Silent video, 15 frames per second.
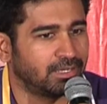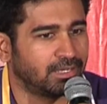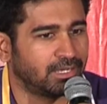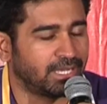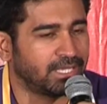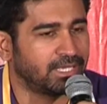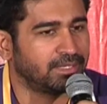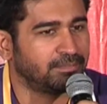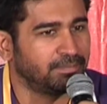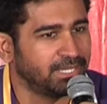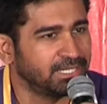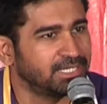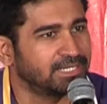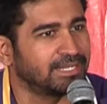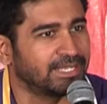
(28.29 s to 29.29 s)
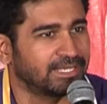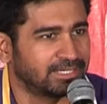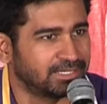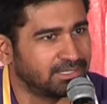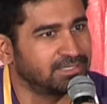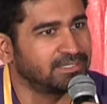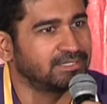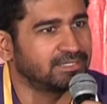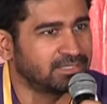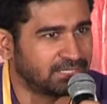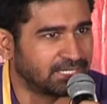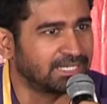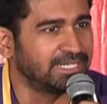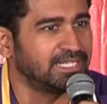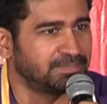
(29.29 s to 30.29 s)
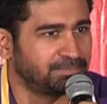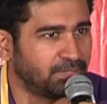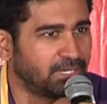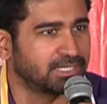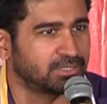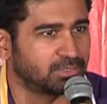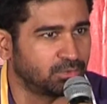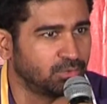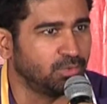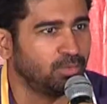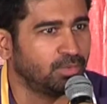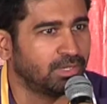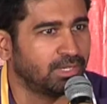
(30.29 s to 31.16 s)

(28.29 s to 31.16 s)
I made it like Nakli part two,